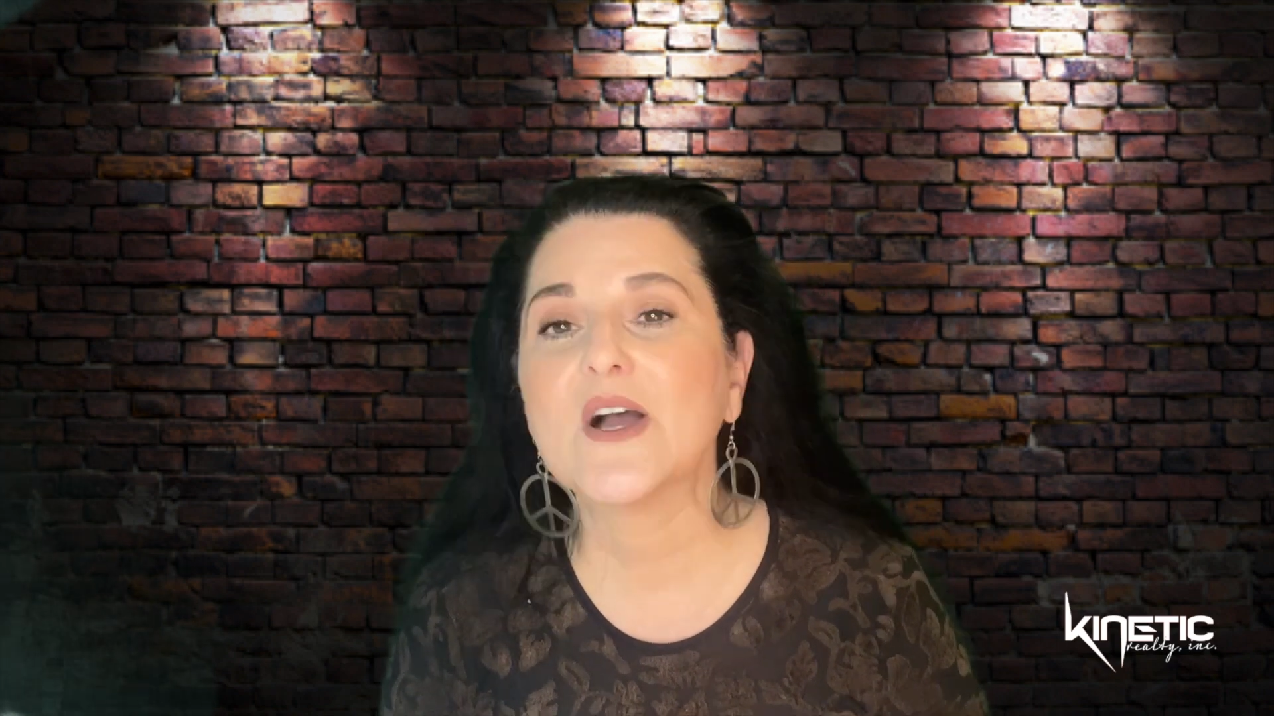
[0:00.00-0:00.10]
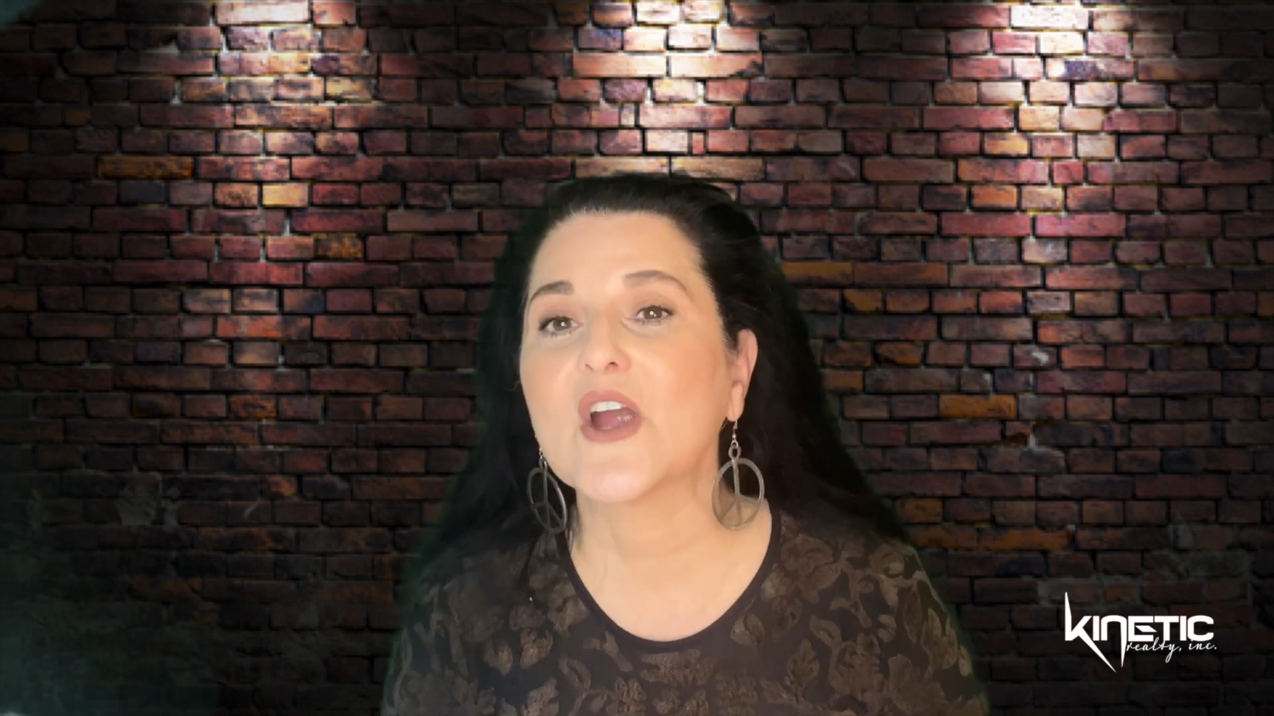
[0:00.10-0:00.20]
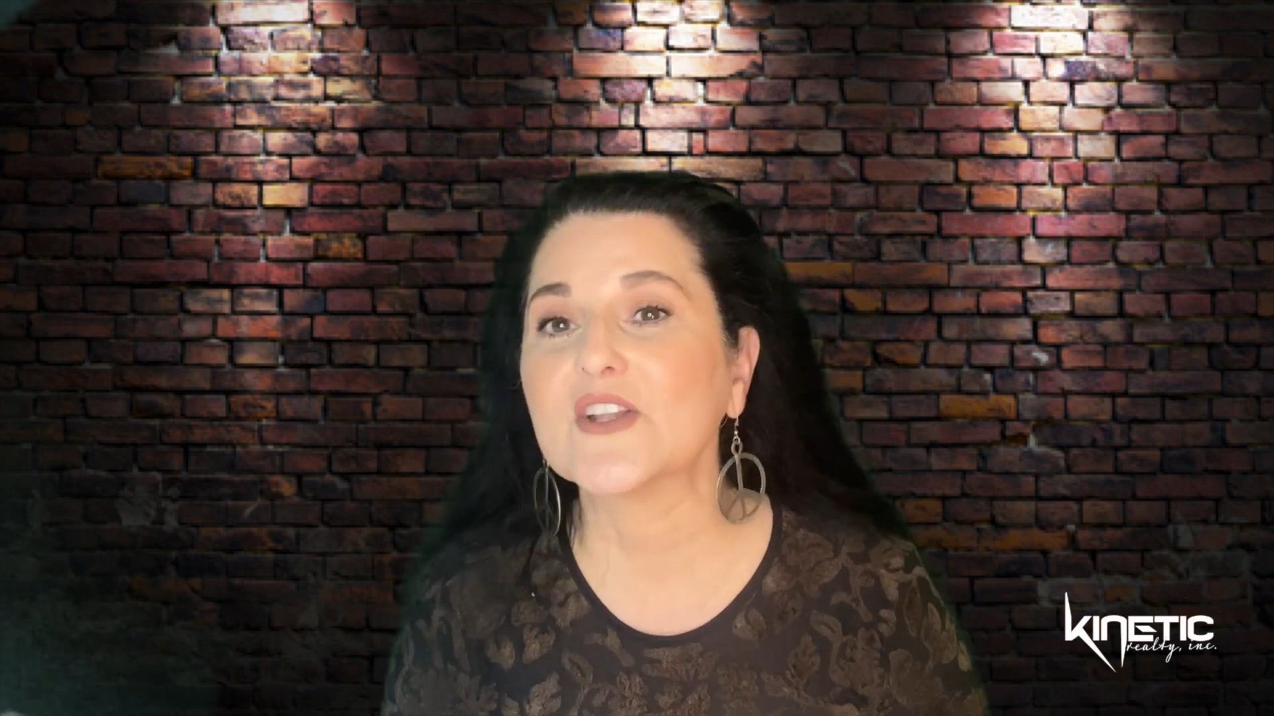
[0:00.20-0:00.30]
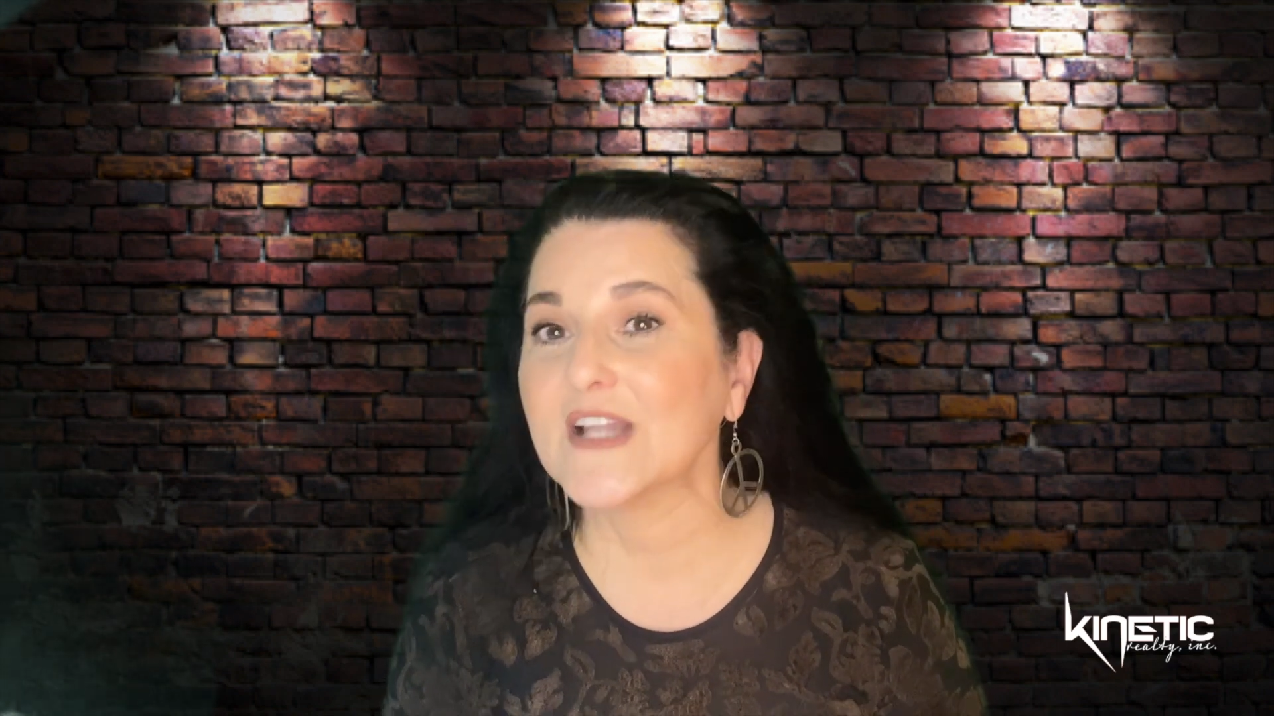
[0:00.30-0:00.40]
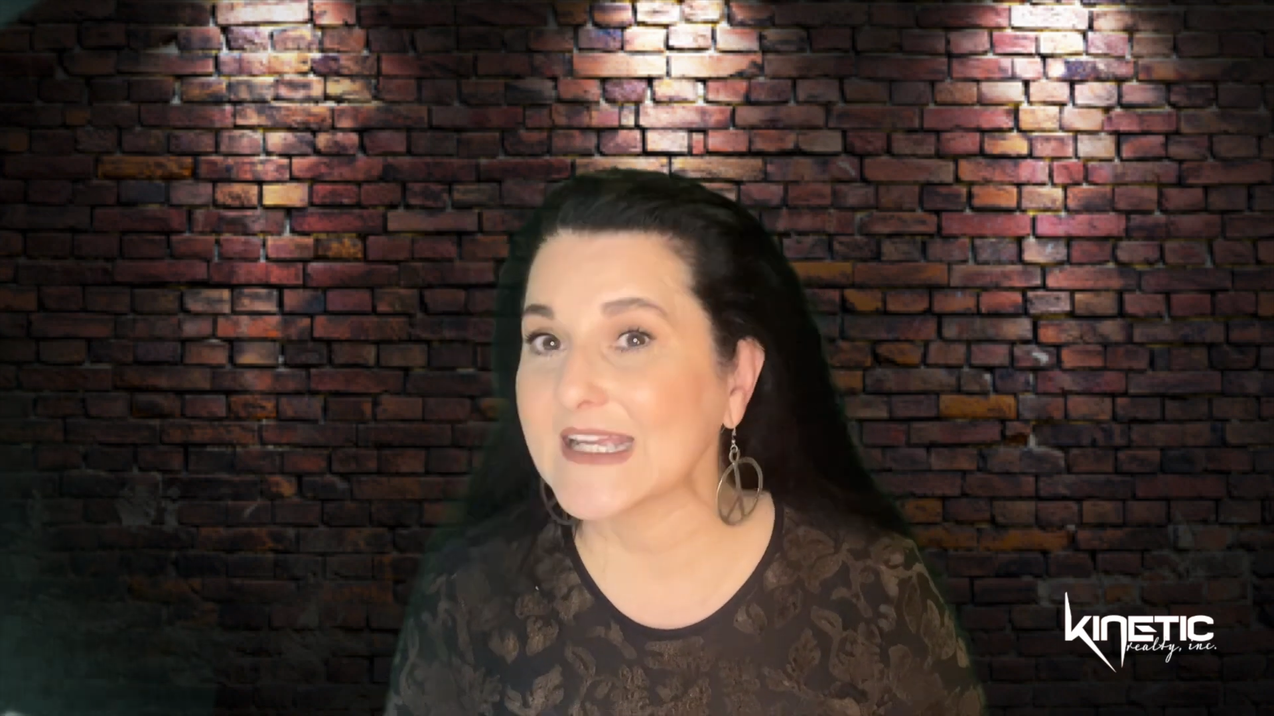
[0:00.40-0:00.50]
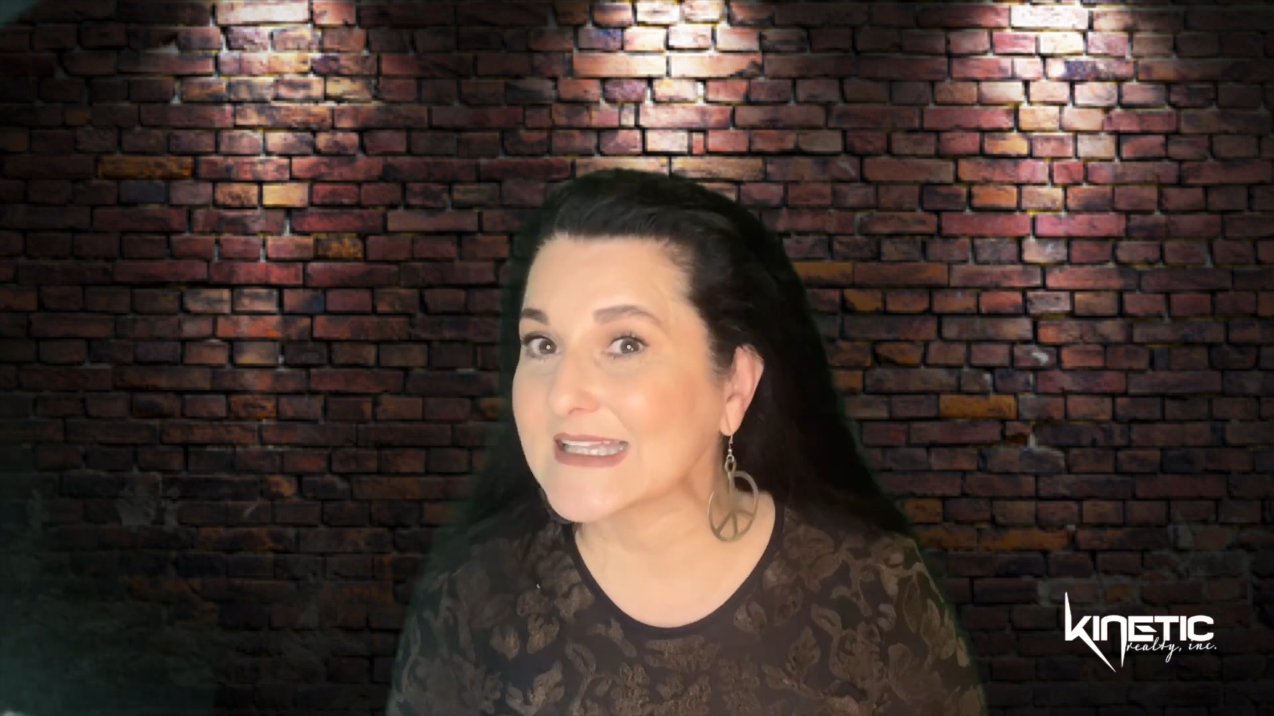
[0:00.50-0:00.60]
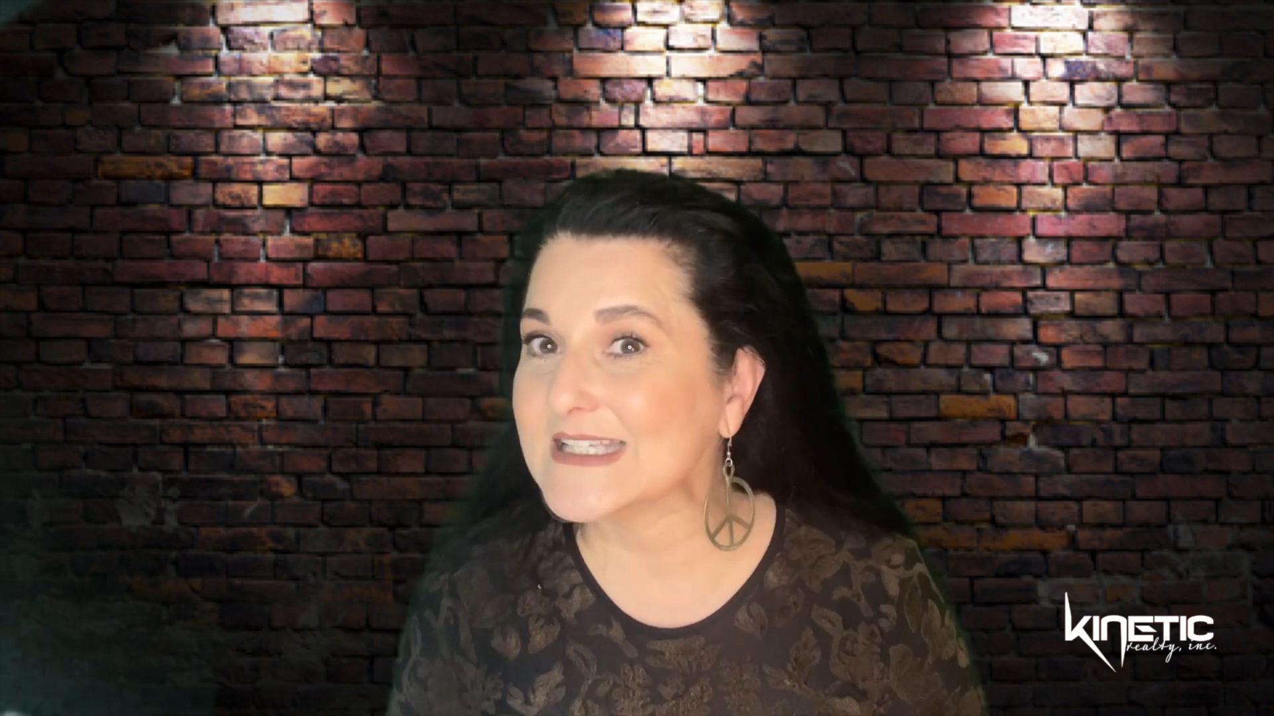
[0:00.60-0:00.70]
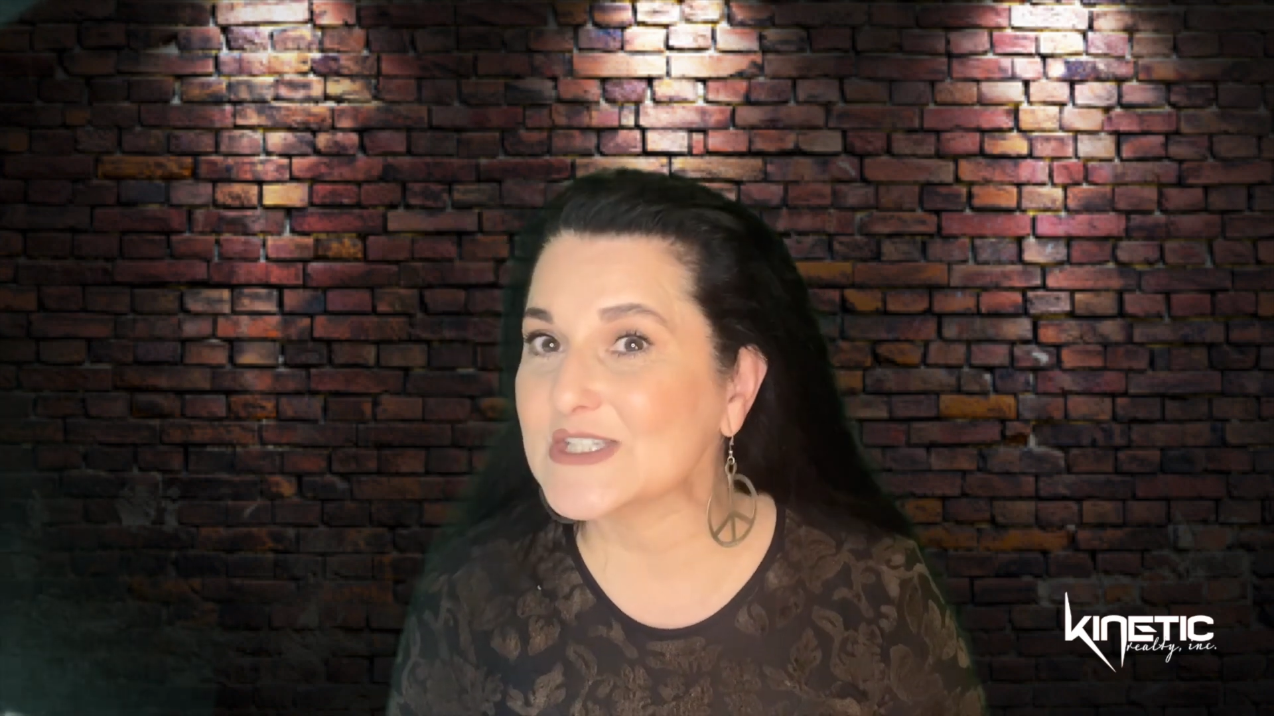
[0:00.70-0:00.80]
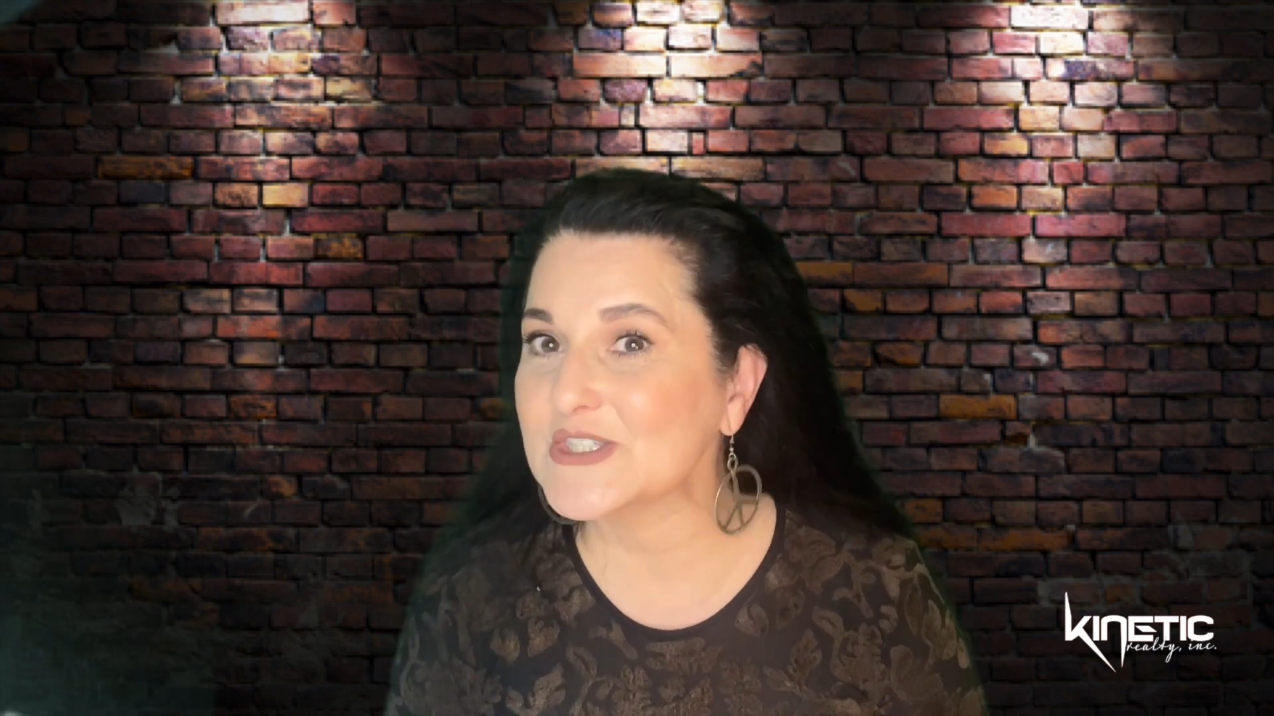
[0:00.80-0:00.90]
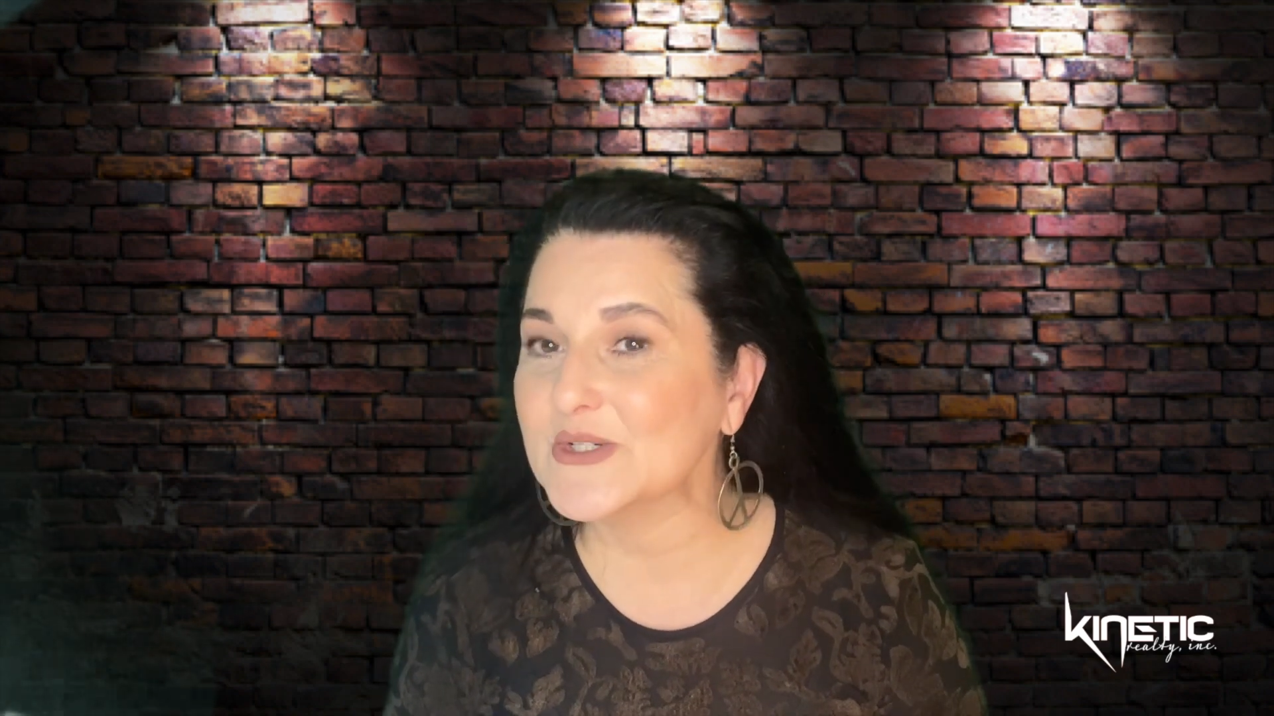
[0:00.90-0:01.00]
are
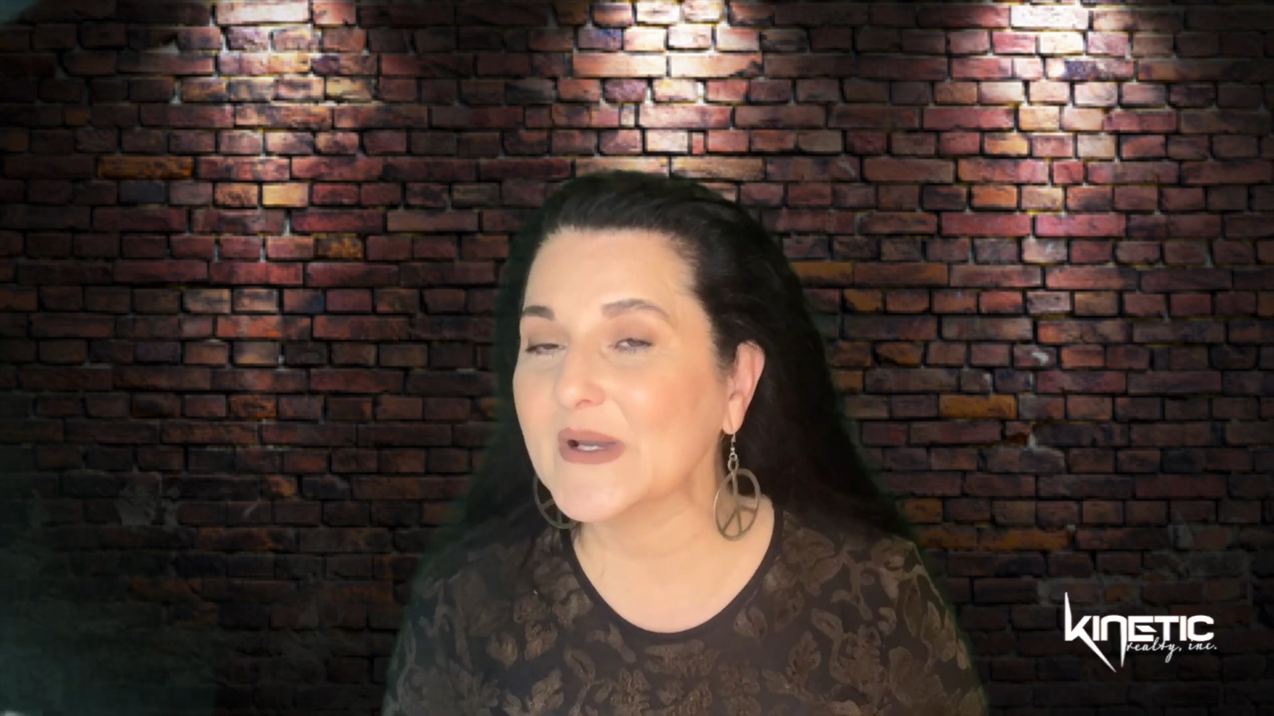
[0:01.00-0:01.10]
likely to do